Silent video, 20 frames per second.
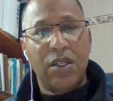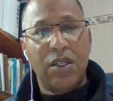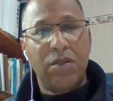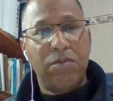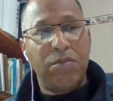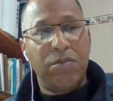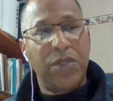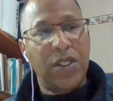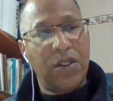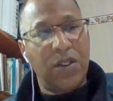
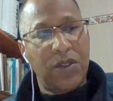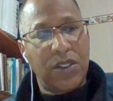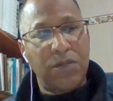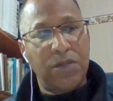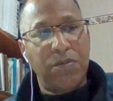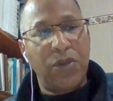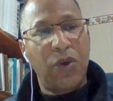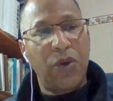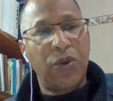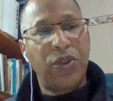because
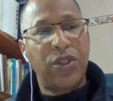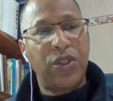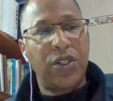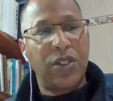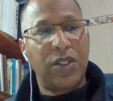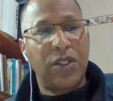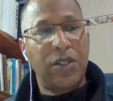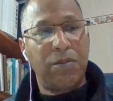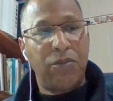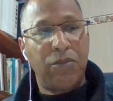both
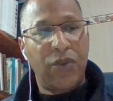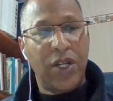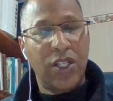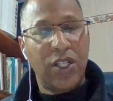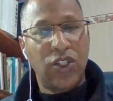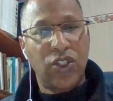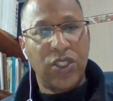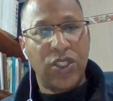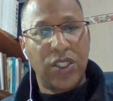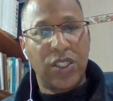
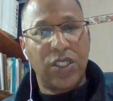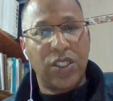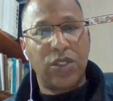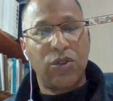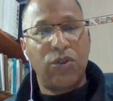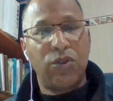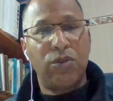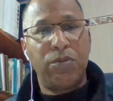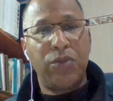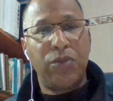branches
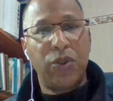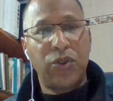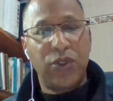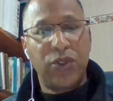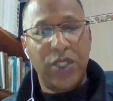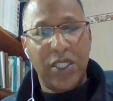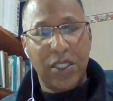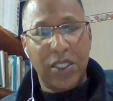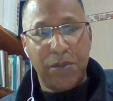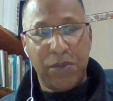or both
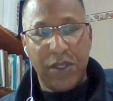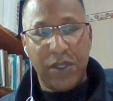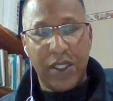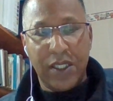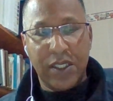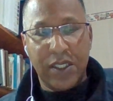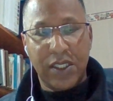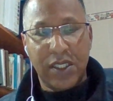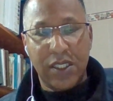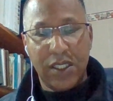
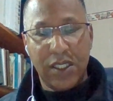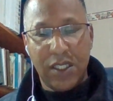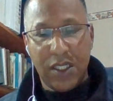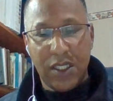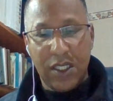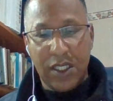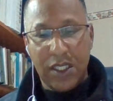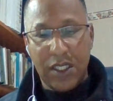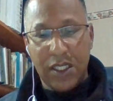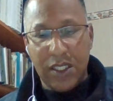disciplines
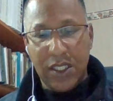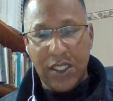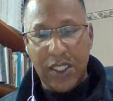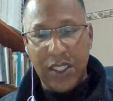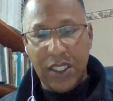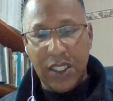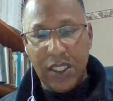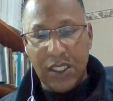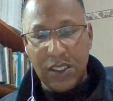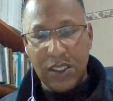
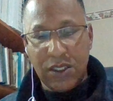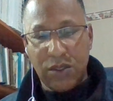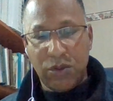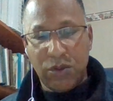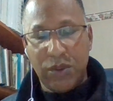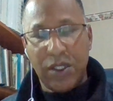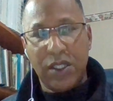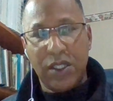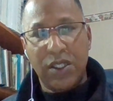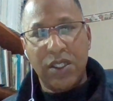deals
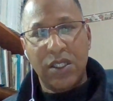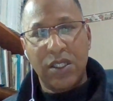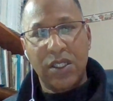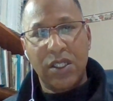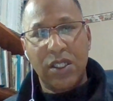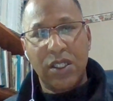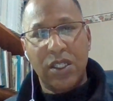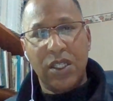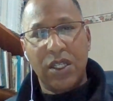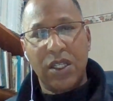with
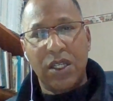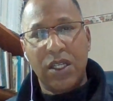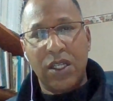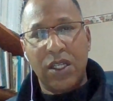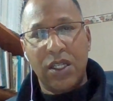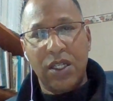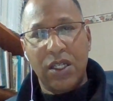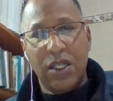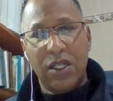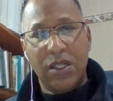
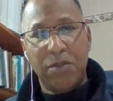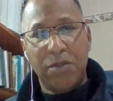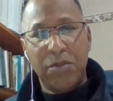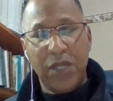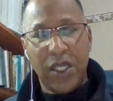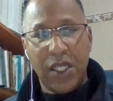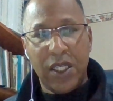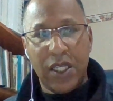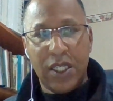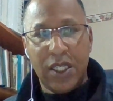
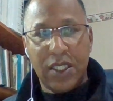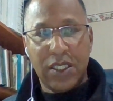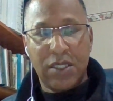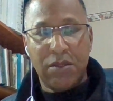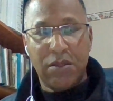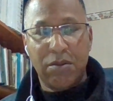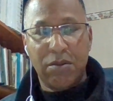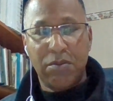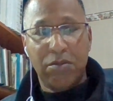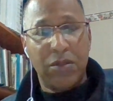meanings.
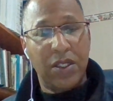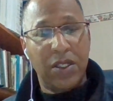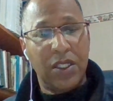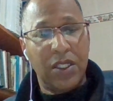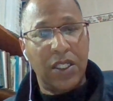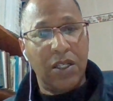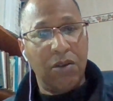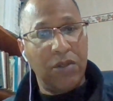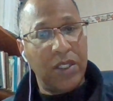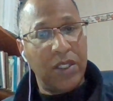But the
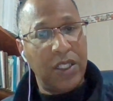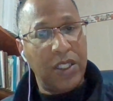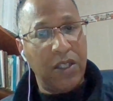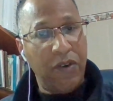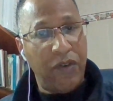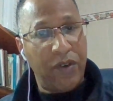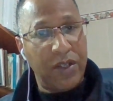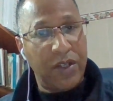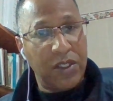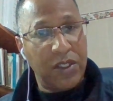only
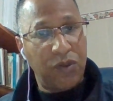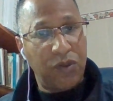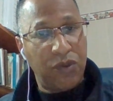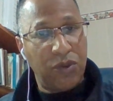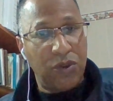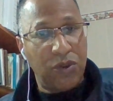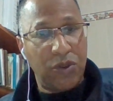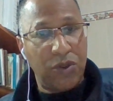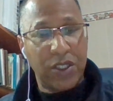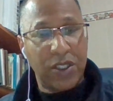difference, of
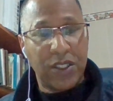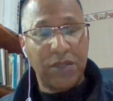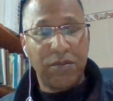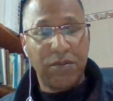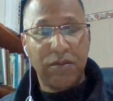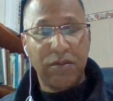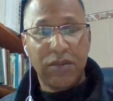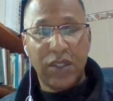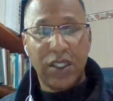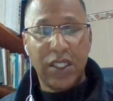course,
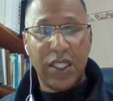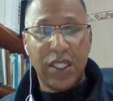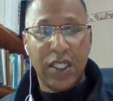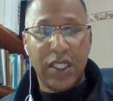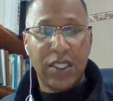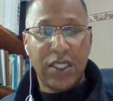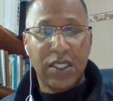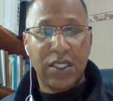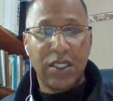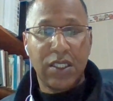
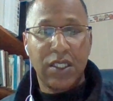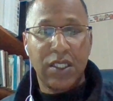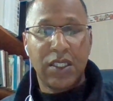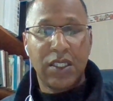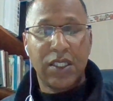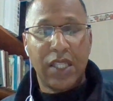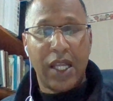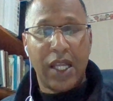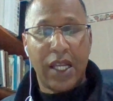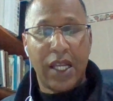is
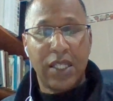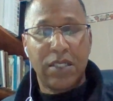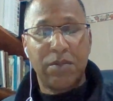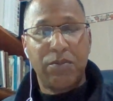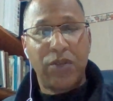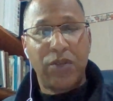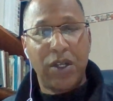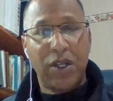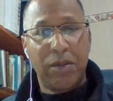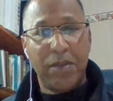that
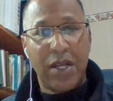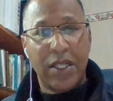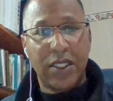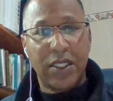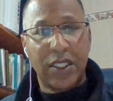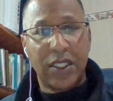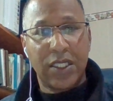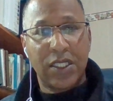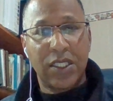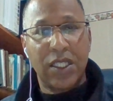
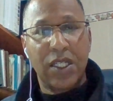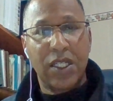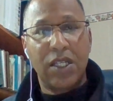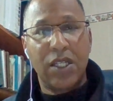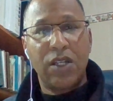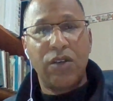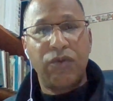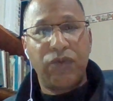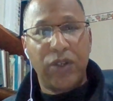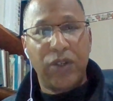pragmatics
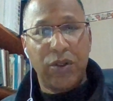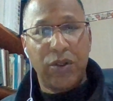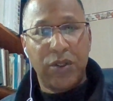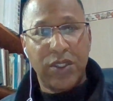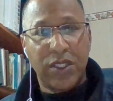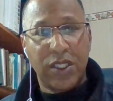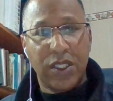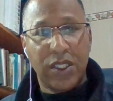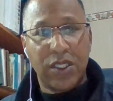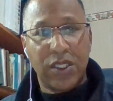
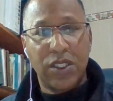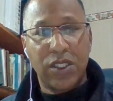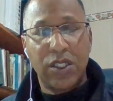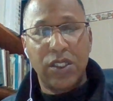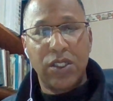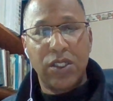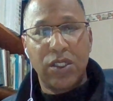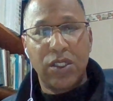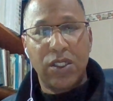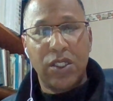focuses,
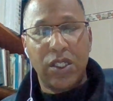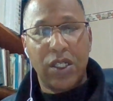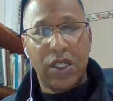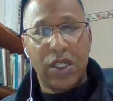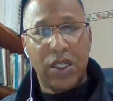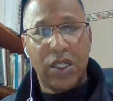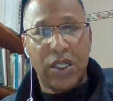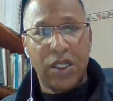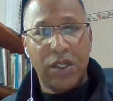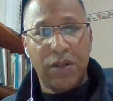
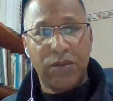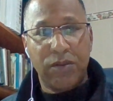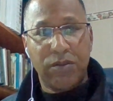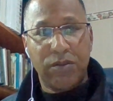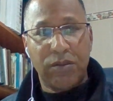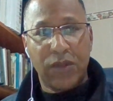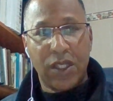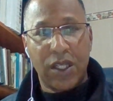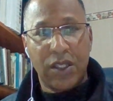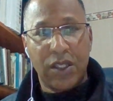uh,
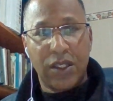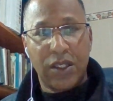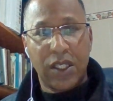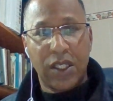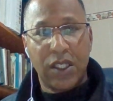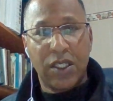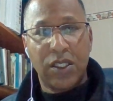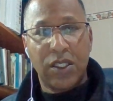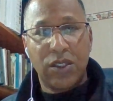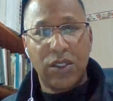I
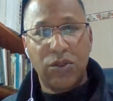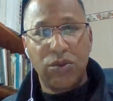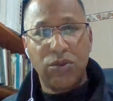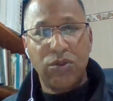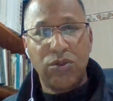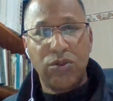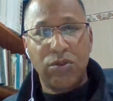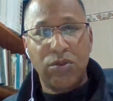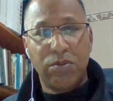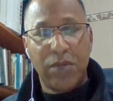think,
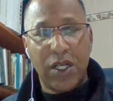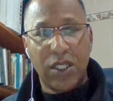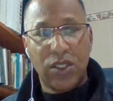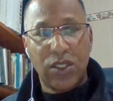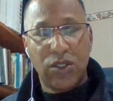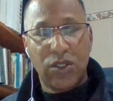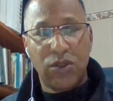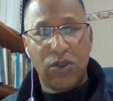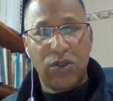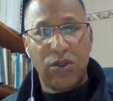too much
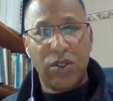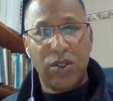or